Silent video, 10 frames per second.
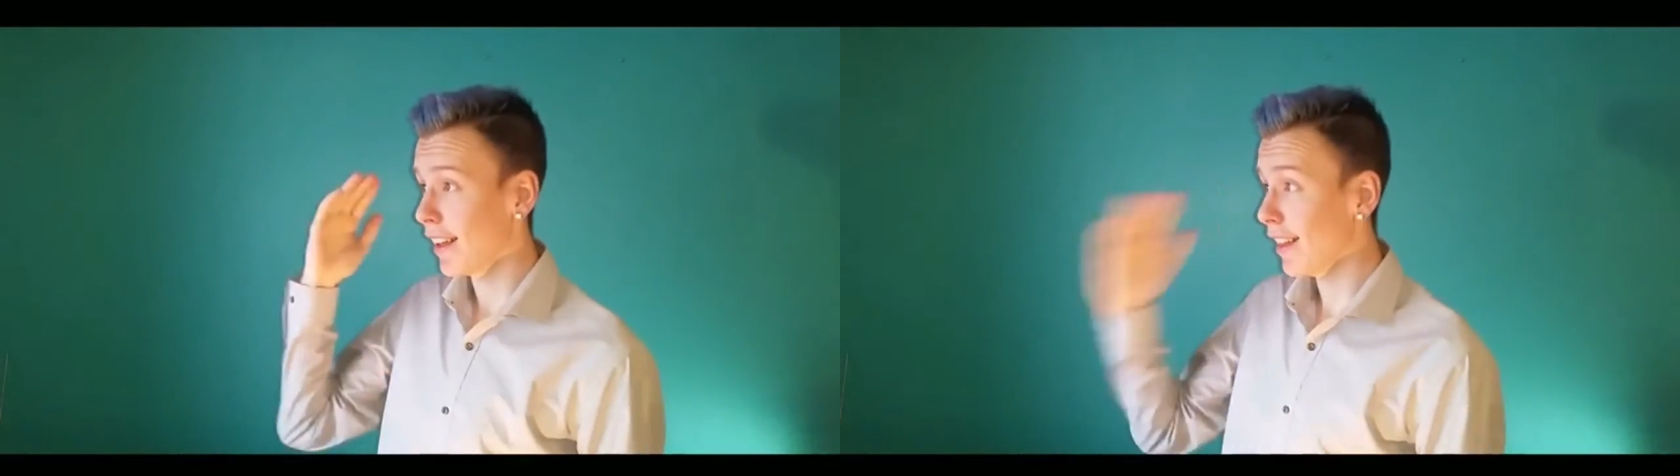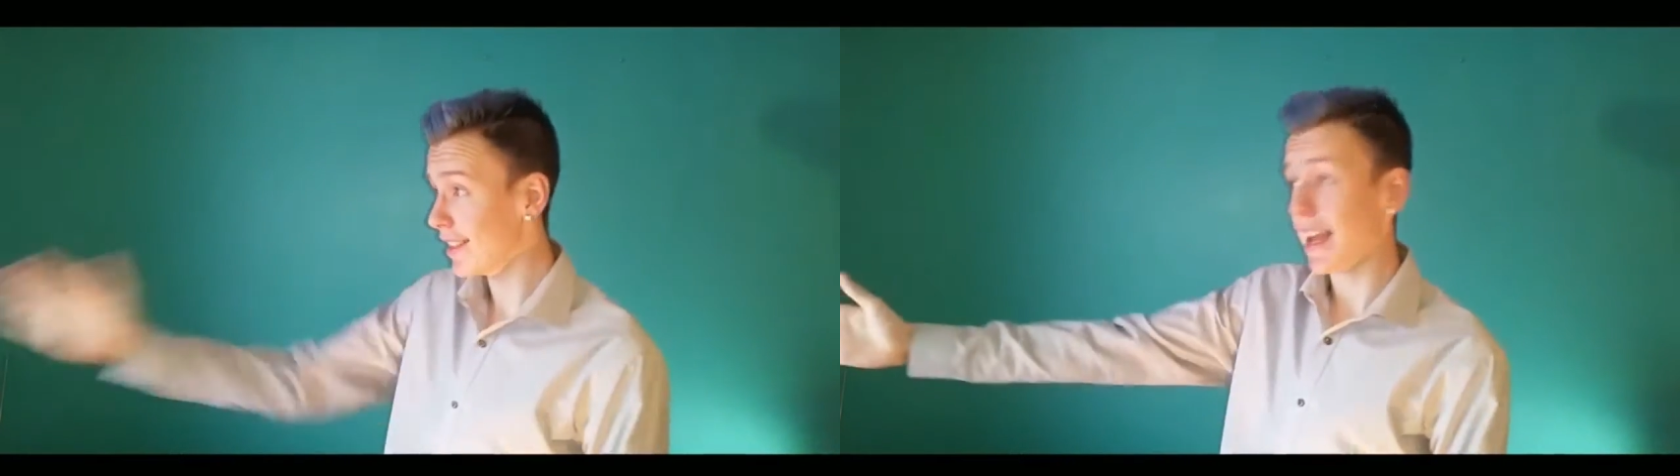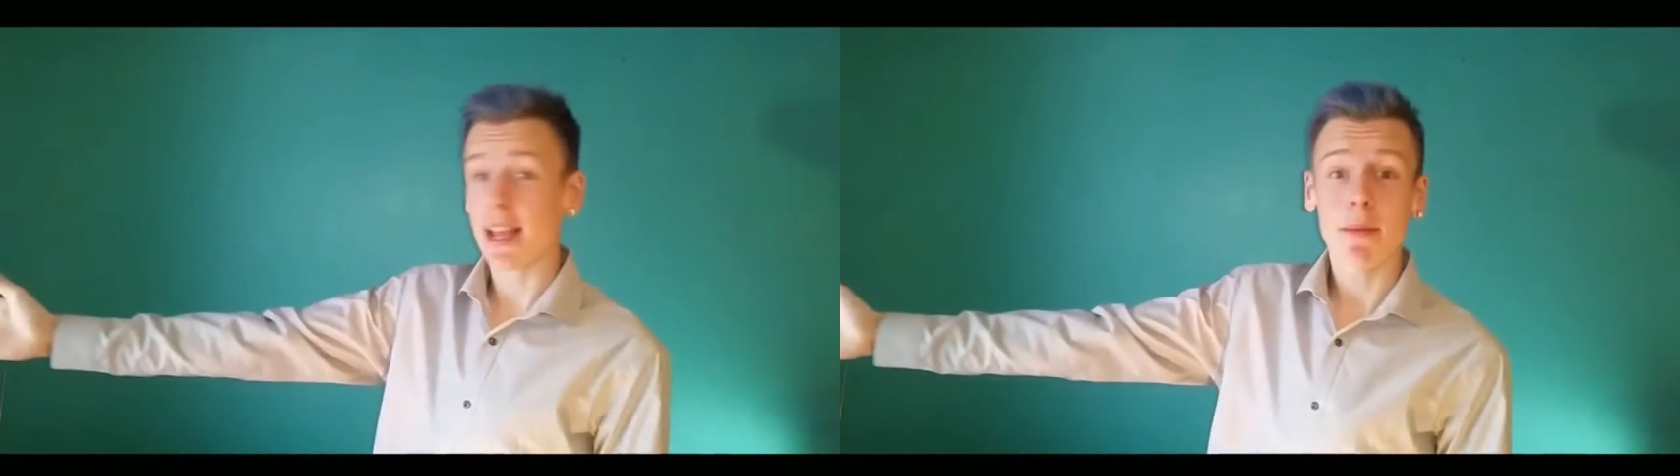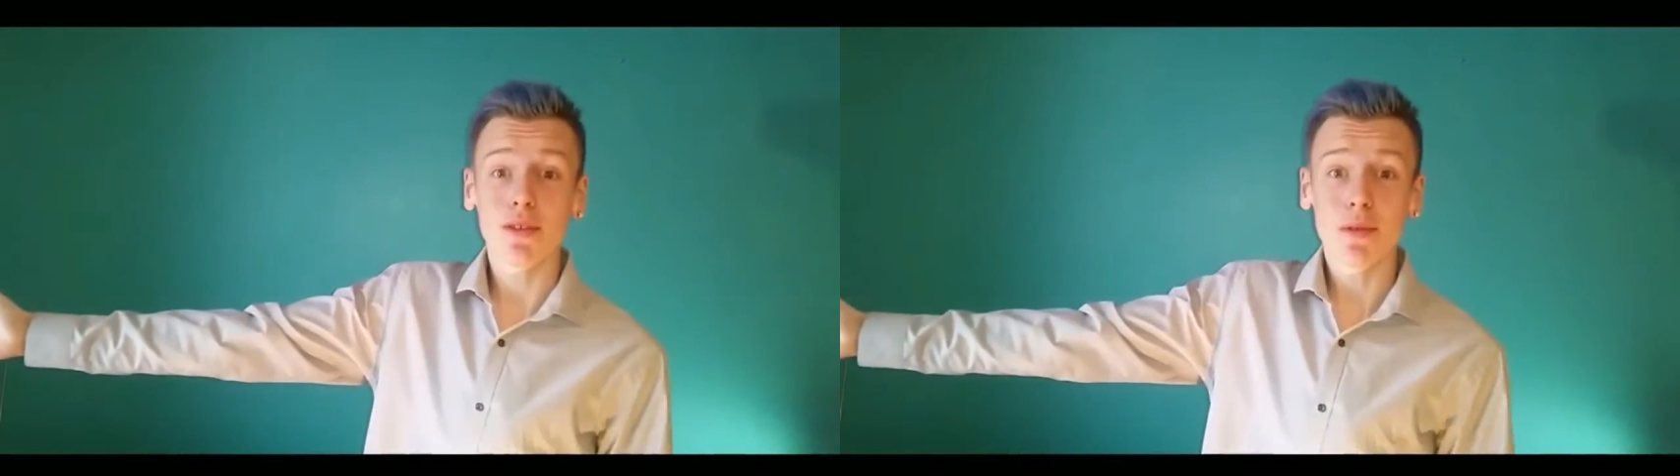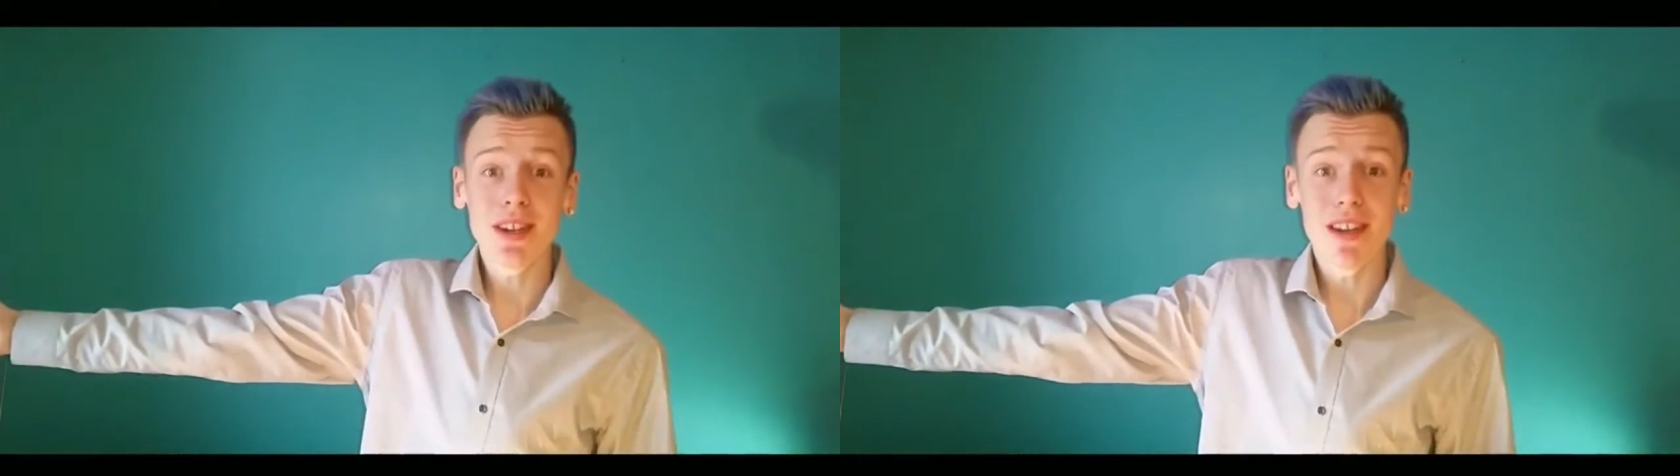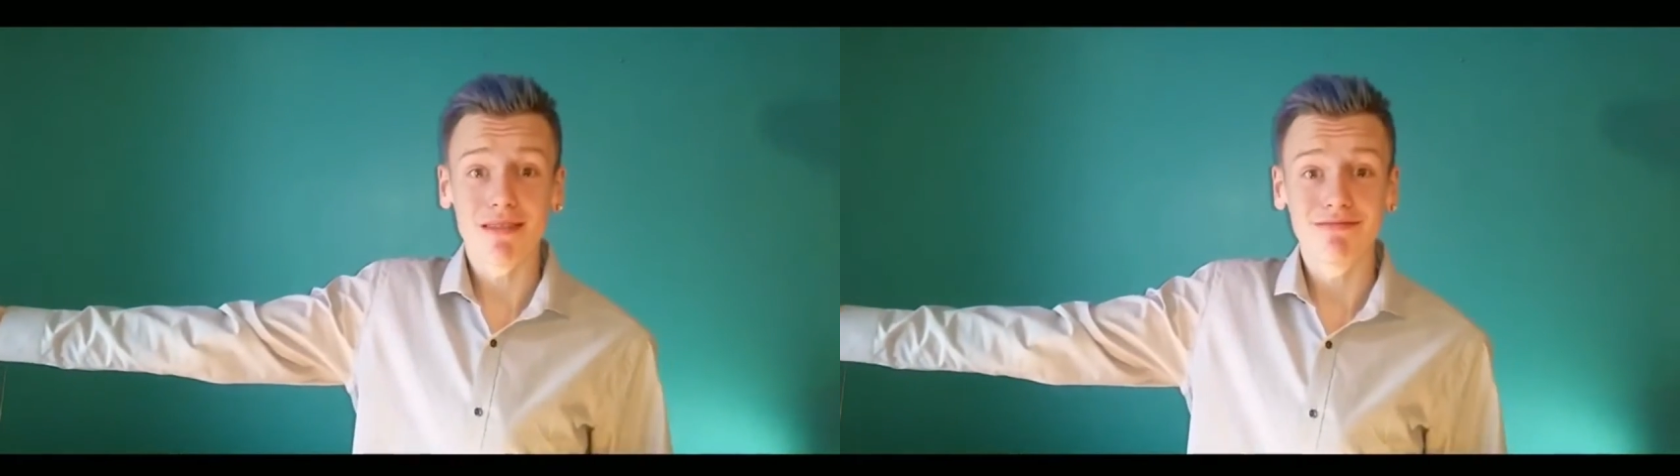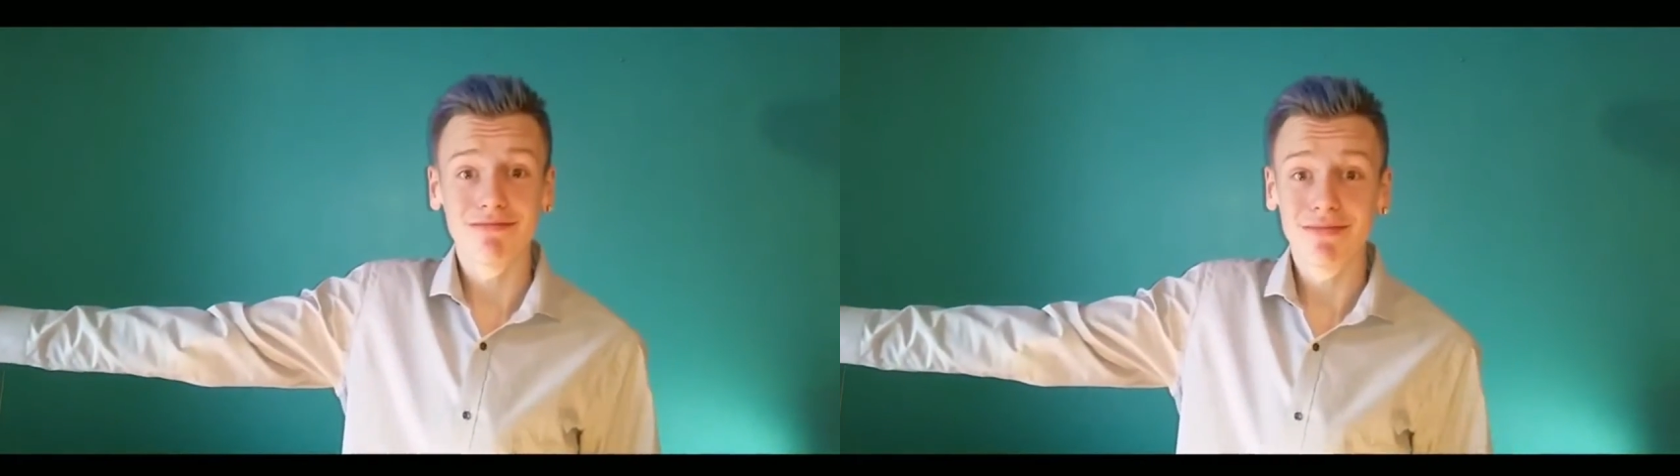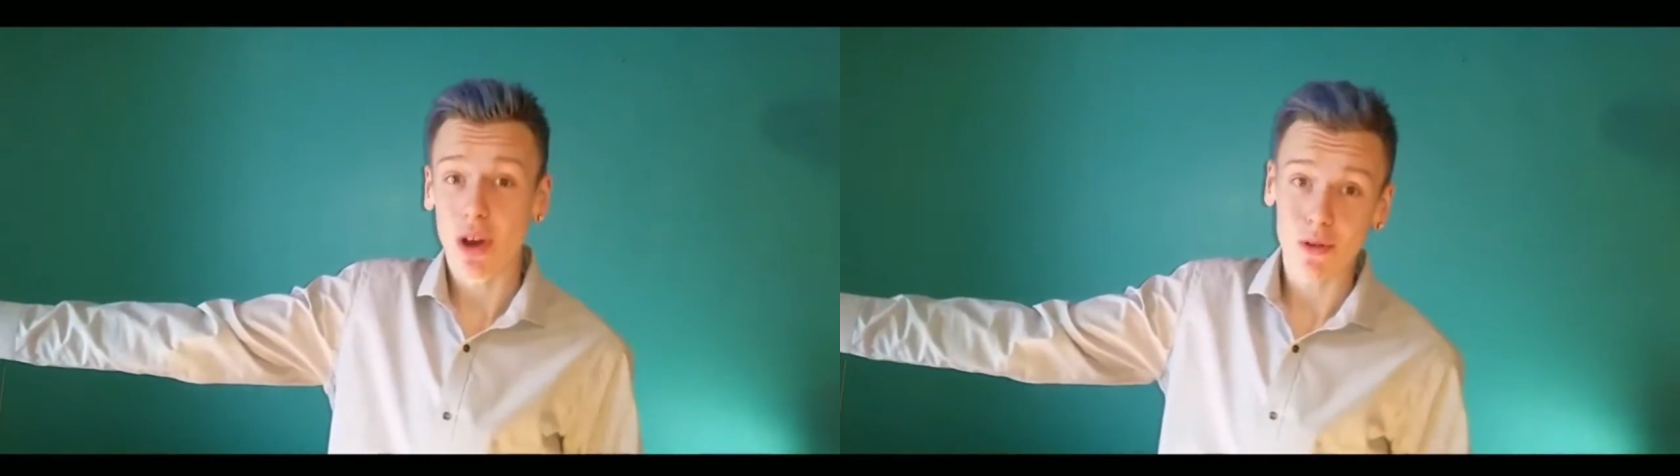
Let's hang him out the window. Not